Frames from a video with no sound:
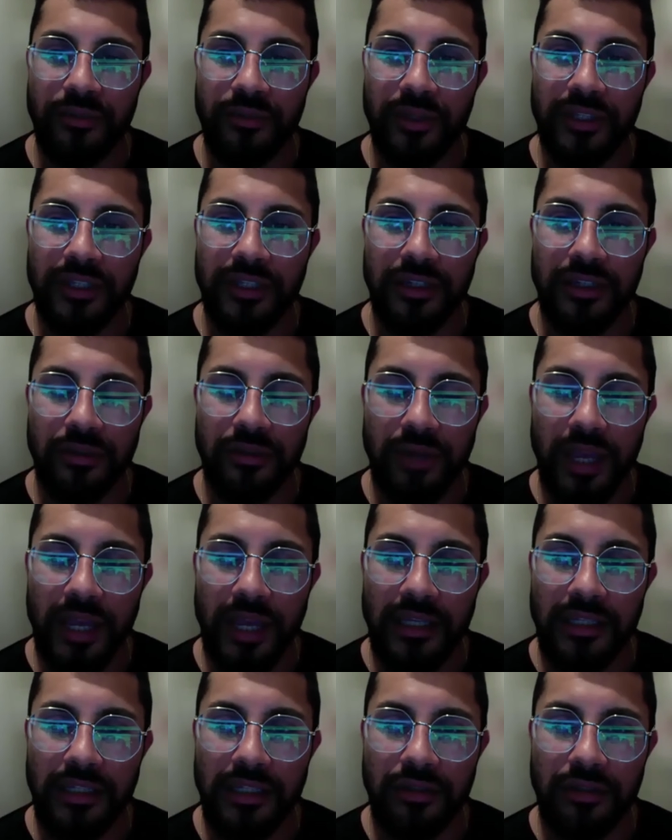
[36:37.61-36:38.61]
With the new
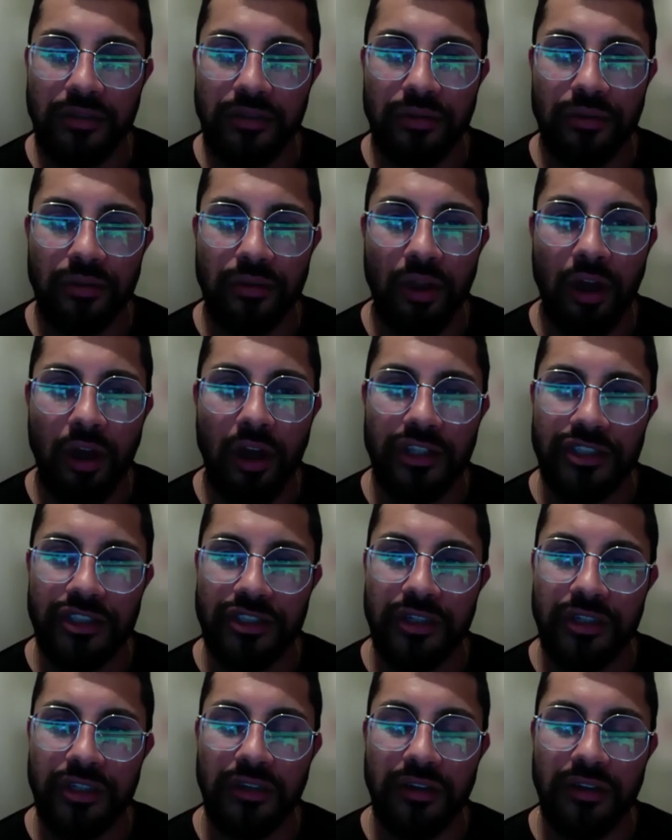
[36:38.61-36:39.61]
ADU laws, you
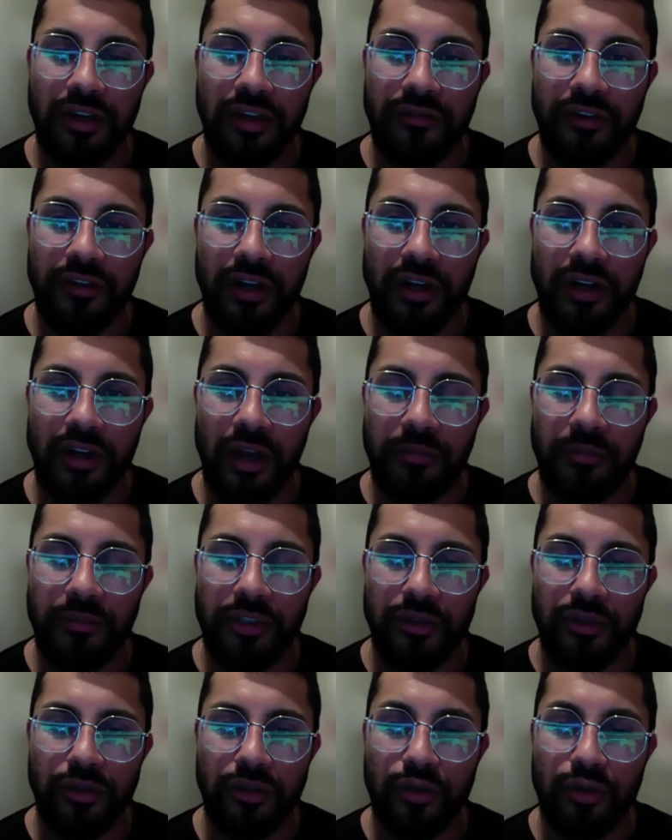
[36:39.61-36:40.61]
can convert up
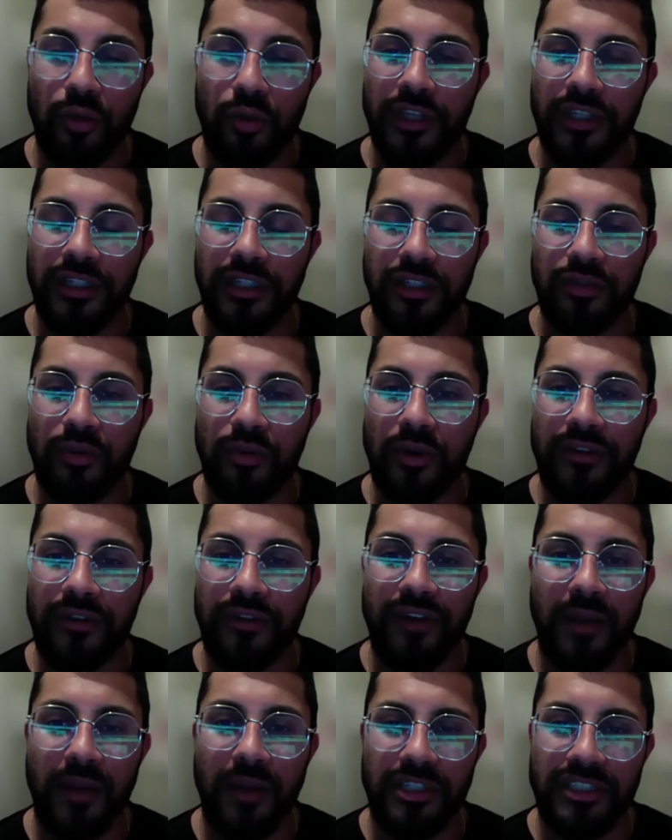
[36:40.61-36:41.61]
to 20 to
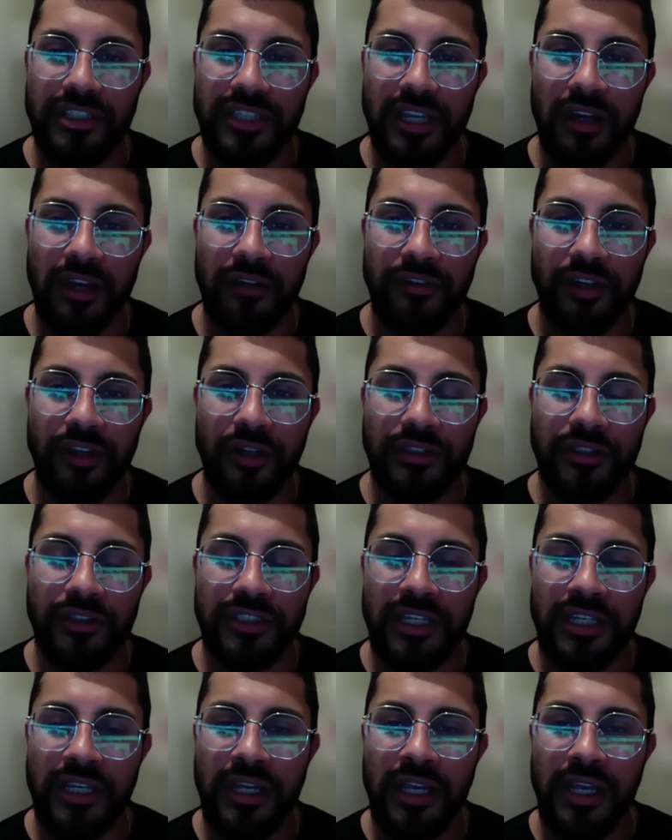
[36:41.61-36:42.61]
25% of those
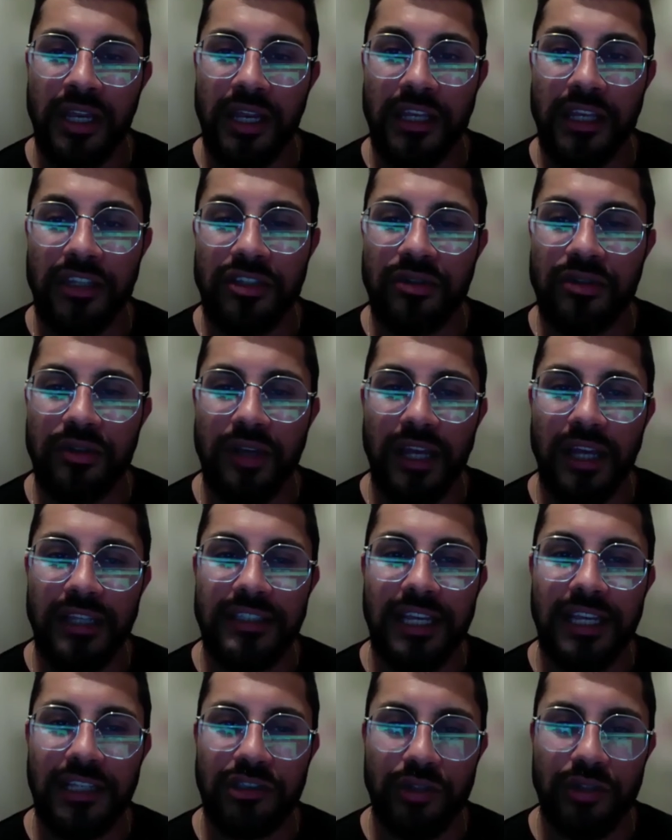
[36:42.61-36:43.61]
into
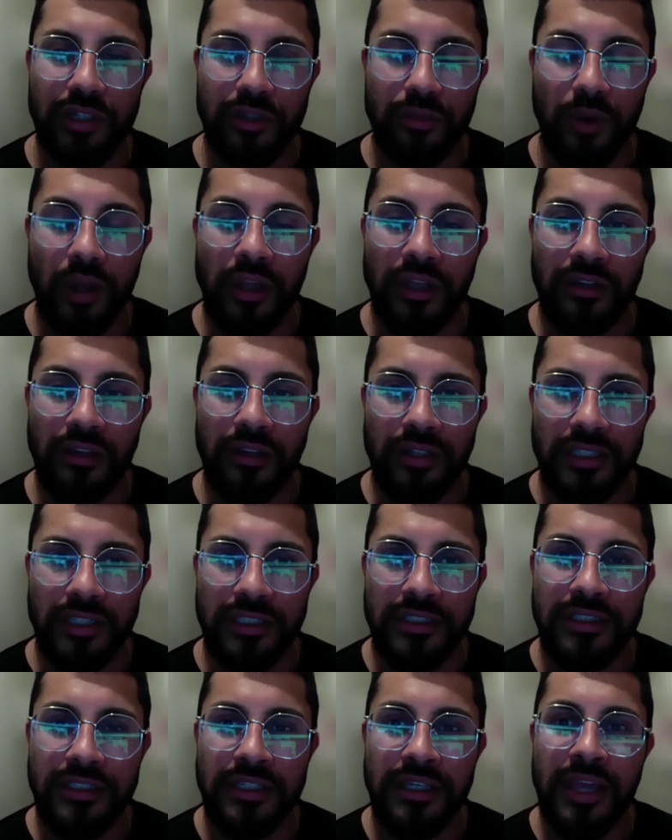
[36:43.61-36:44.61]
accessory dwelling
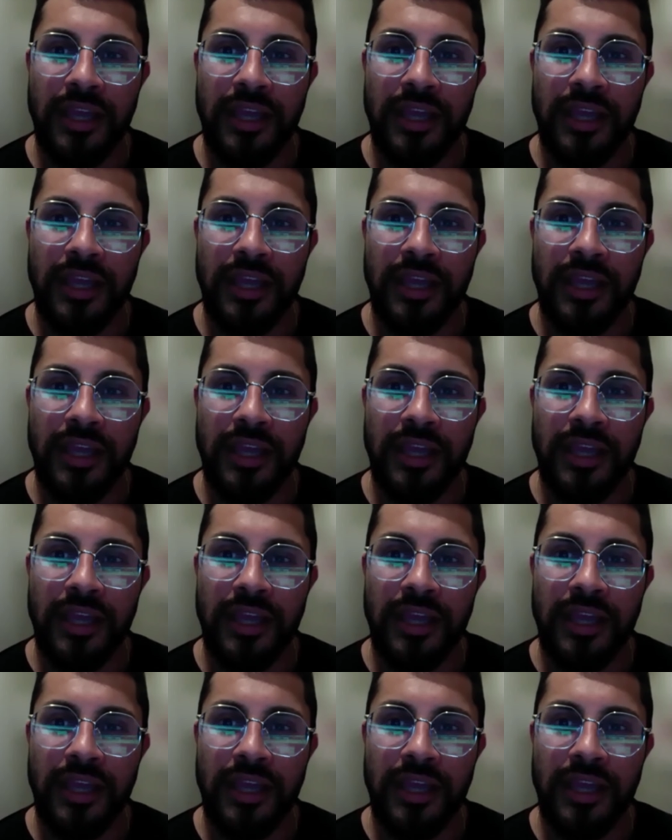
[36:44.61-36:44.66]
units.